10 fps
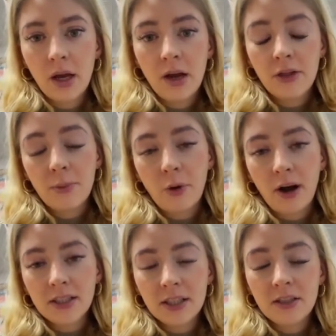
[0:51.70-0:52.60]
The
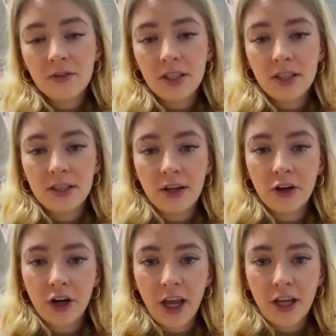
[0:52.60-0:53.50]
process of
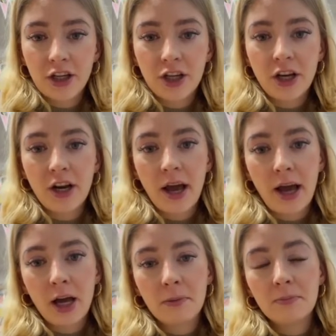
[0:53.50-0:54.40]
desegregation
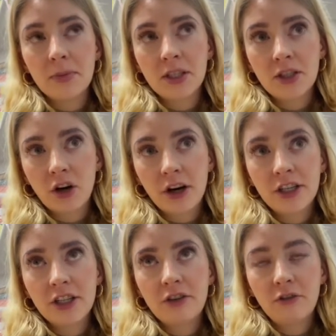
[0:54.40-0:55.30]

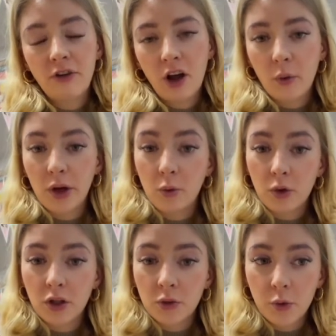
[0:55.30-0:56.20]
started following
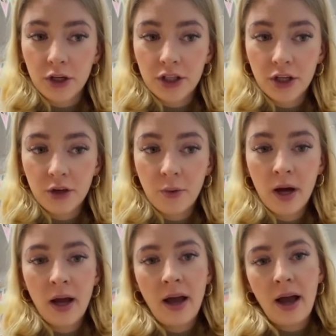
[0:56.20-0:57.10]
World War II
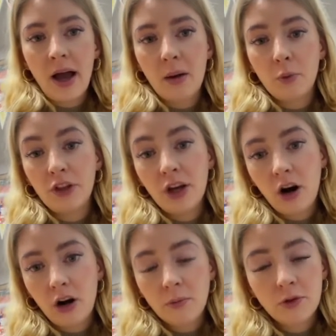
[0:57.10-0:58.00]
with the
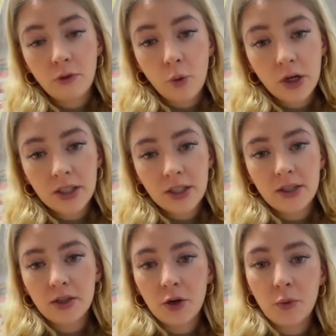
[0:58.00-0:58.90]
armed forces
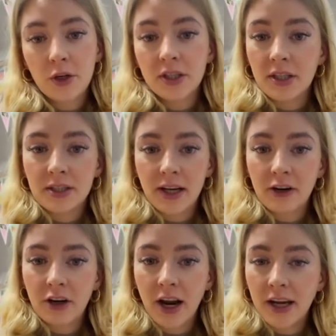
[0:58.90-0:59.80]
who were
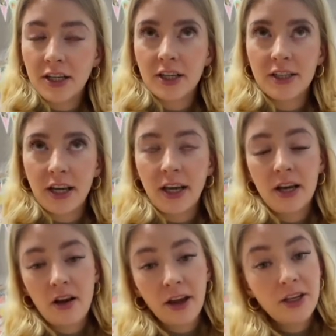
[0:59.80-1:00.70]
desegregated in
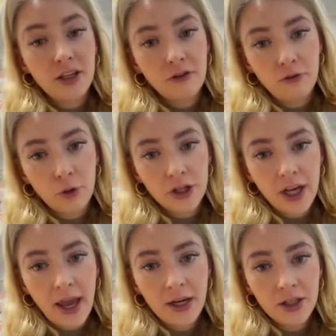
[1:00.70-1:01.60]

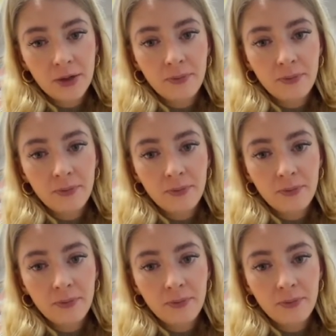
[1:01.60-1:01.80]
1948.